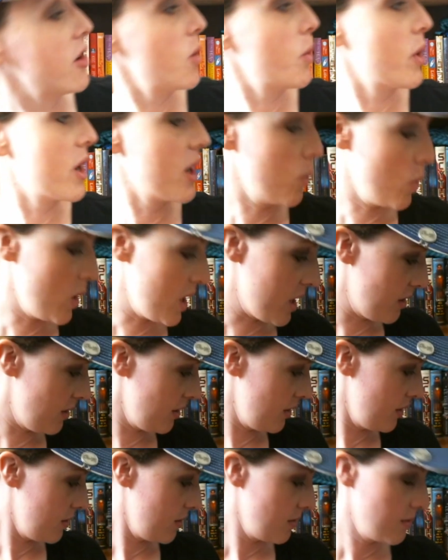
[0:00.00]
know where it
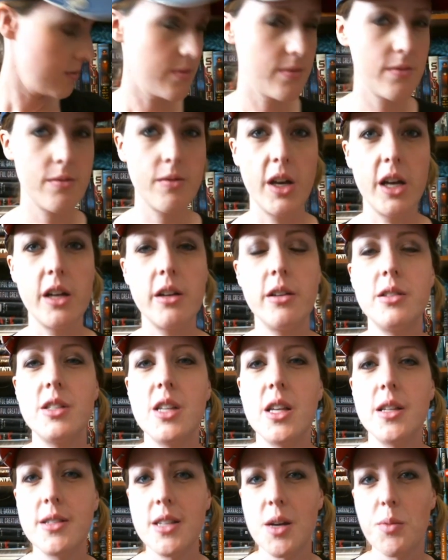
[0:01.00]
went. It's
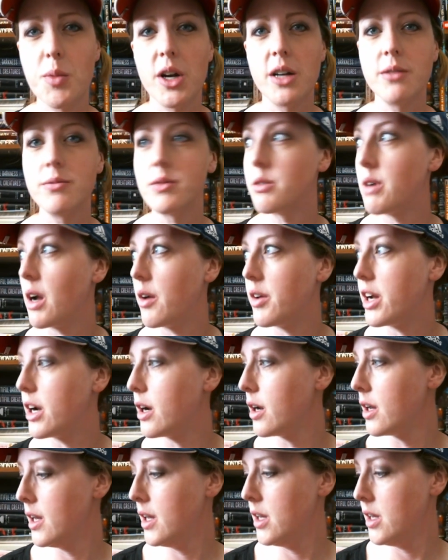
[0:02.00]
somewhere around here.